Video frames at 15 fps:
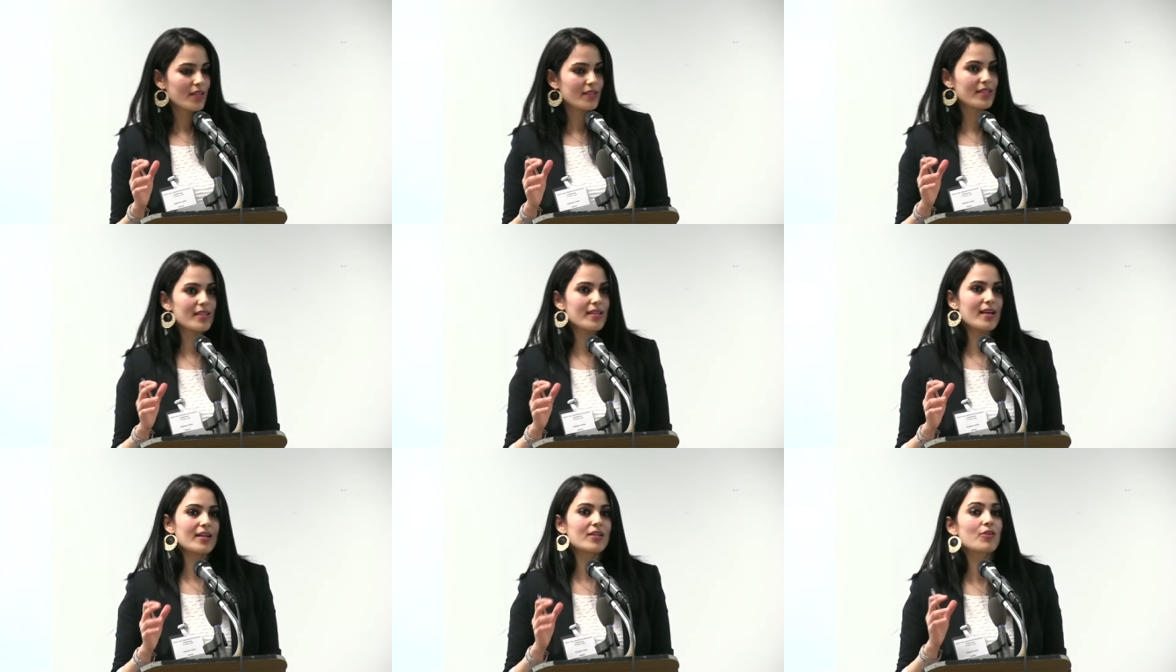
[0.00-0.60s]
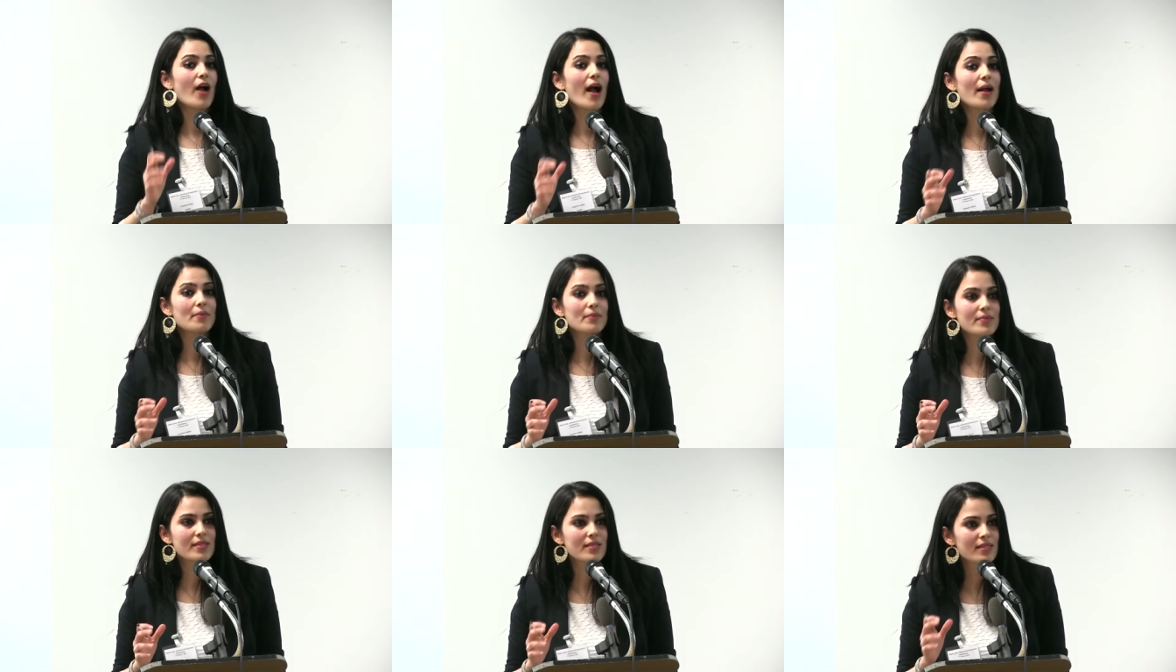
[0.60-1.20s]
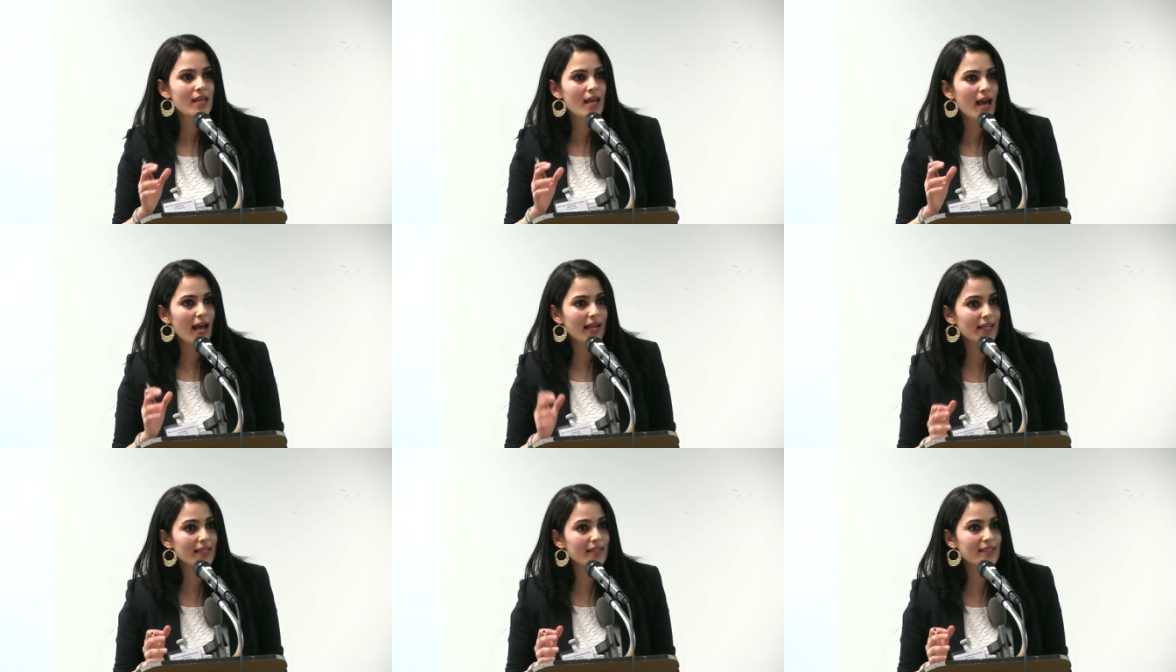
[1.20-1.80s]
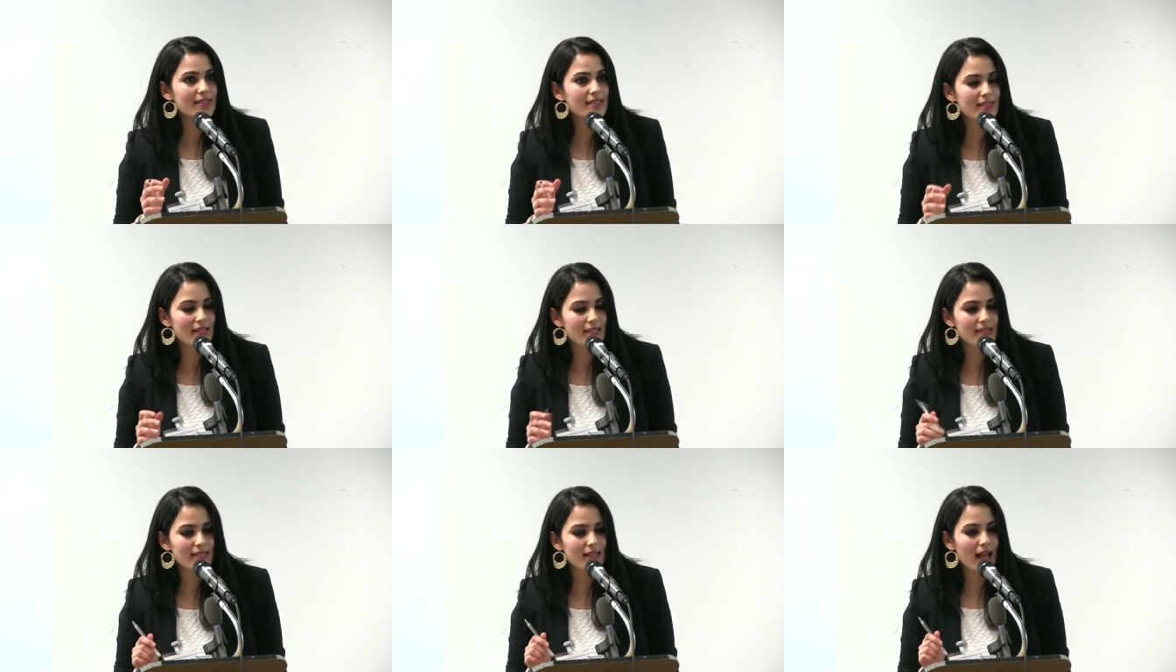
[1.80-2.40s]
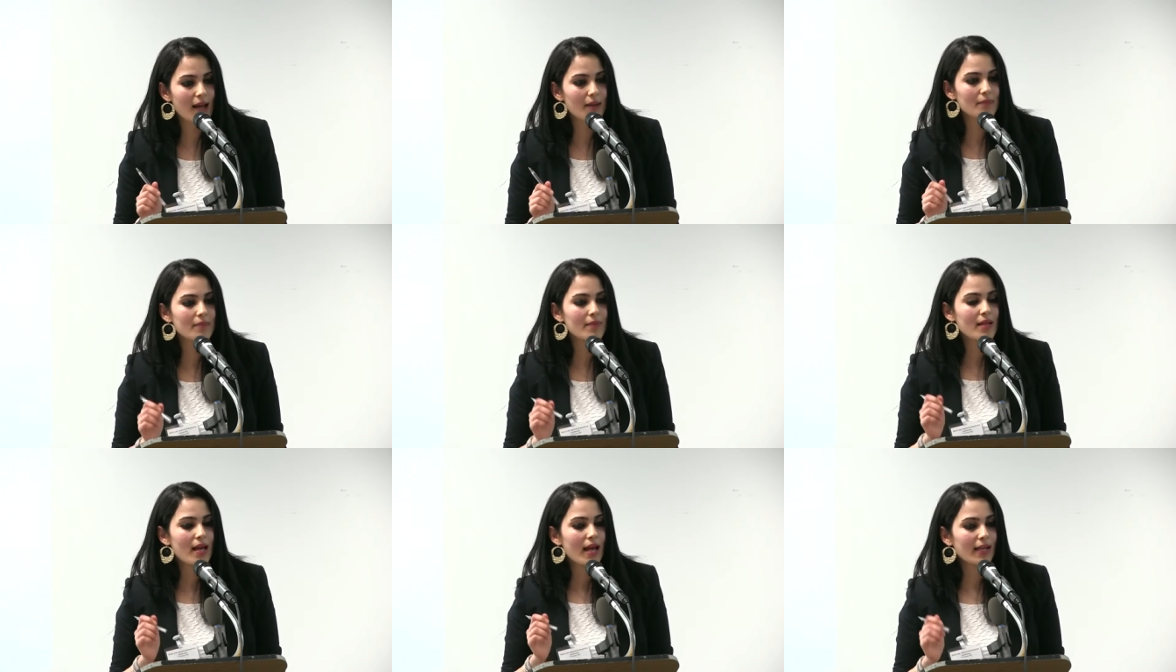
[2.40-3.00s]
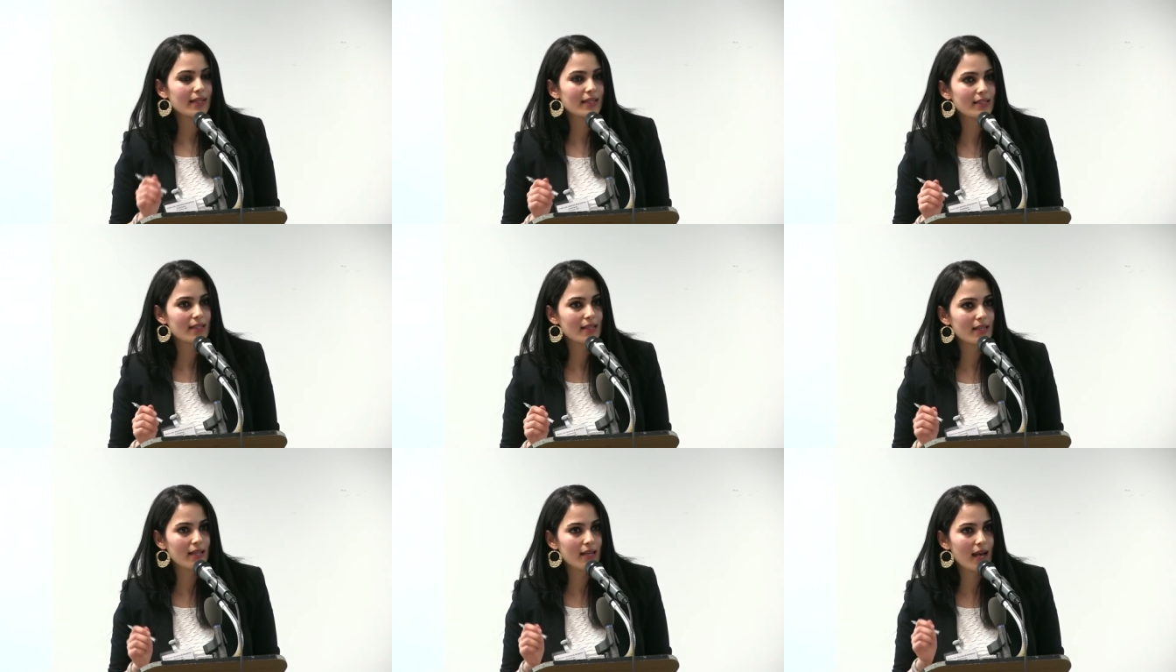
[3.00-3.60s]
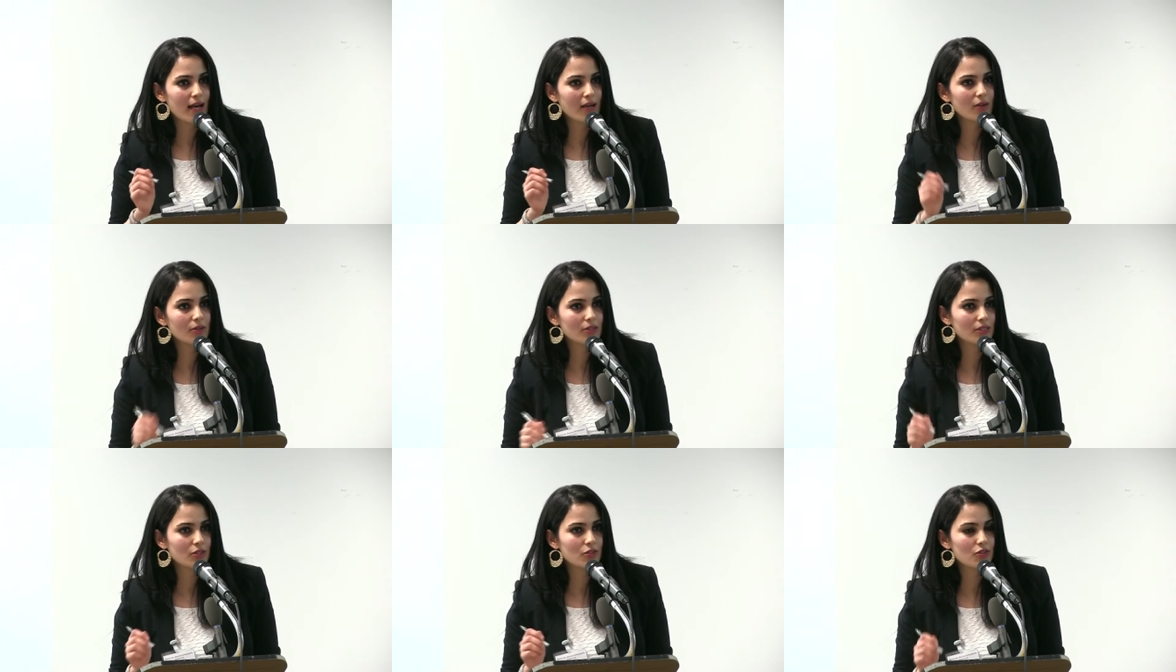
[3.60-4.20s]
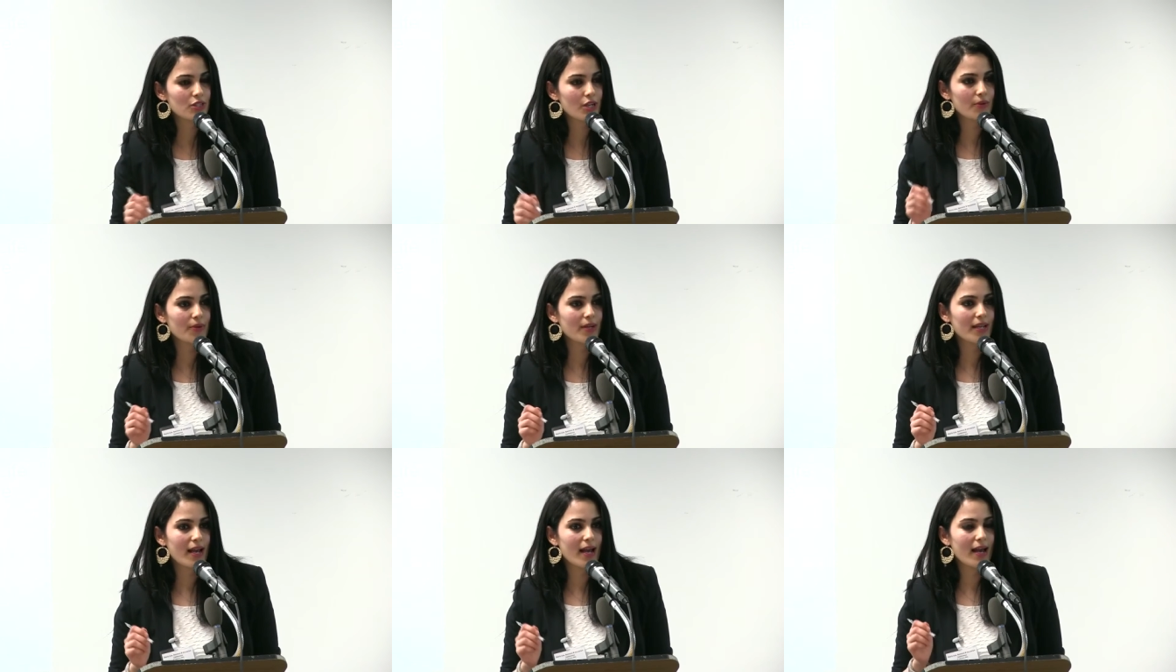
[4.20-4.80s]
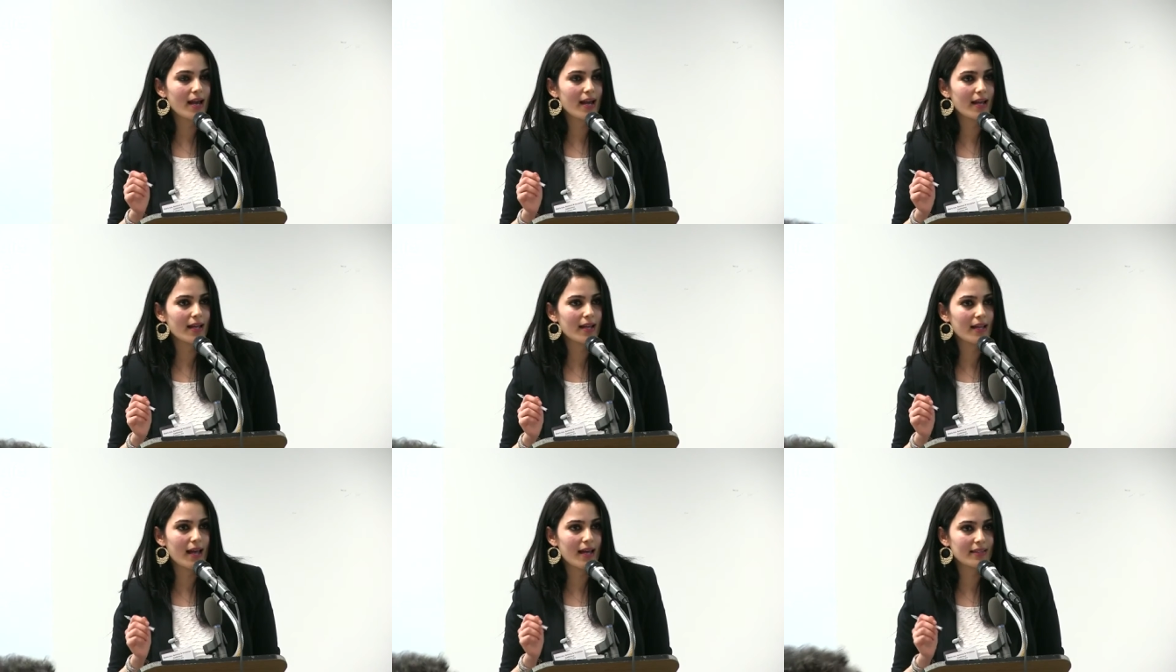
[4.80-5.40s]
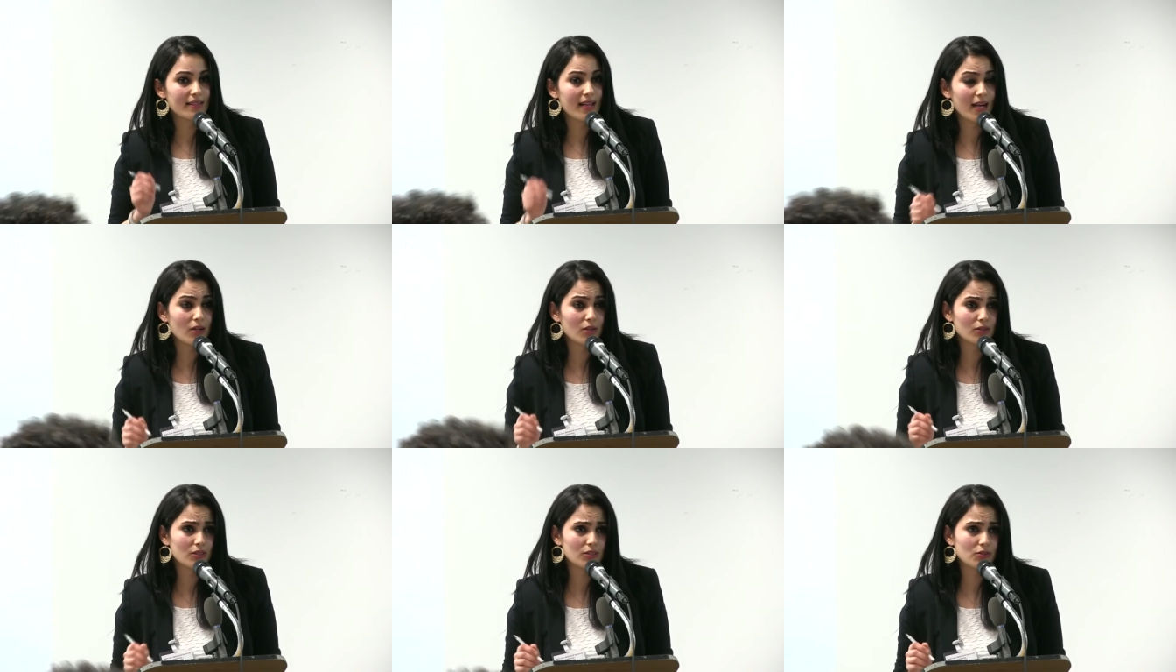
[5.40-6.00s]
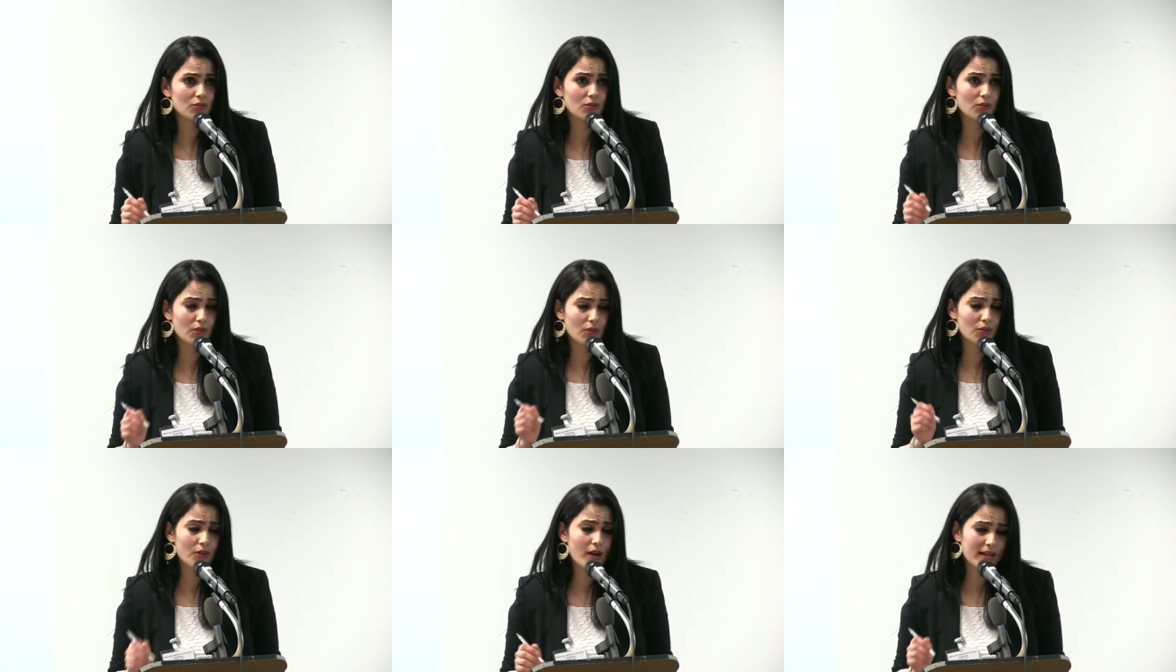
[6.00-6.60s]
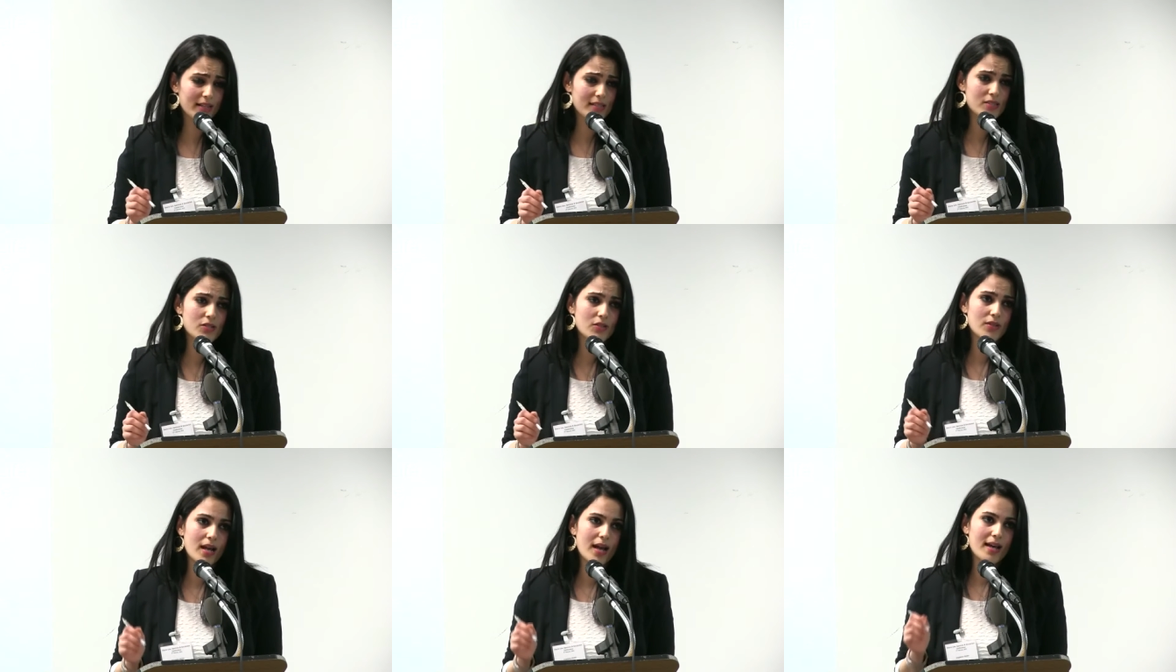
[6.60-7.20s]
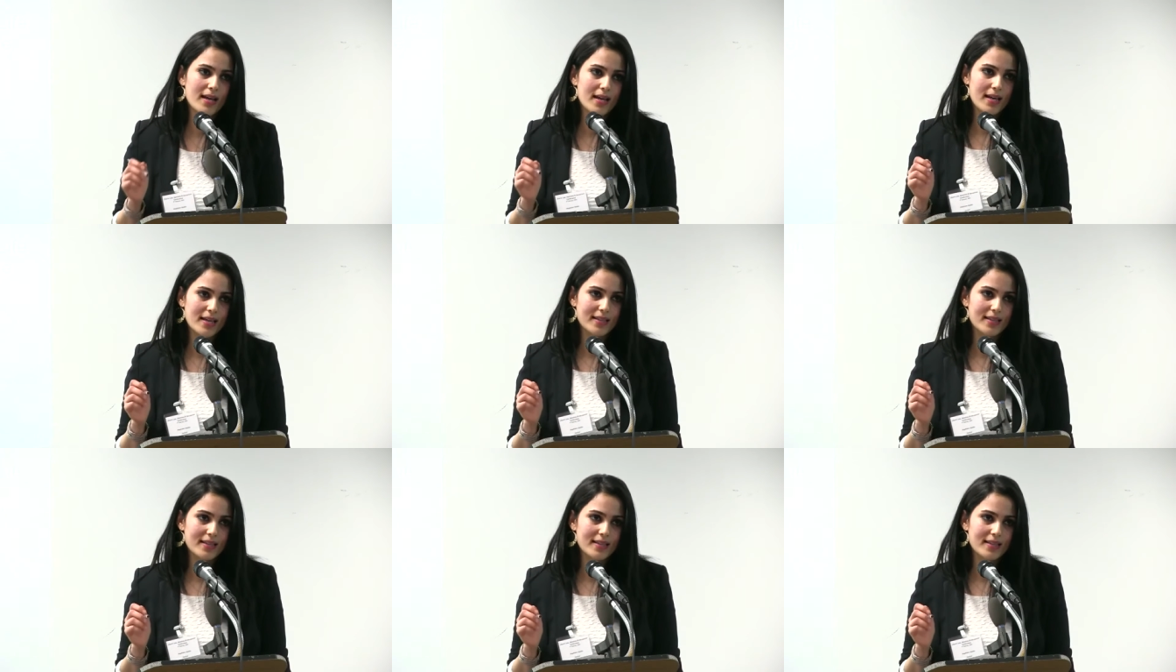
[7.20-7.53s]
the uh, crimes against Islam, again, uh, according to Sharia uh, and according to Quran and Sunnah.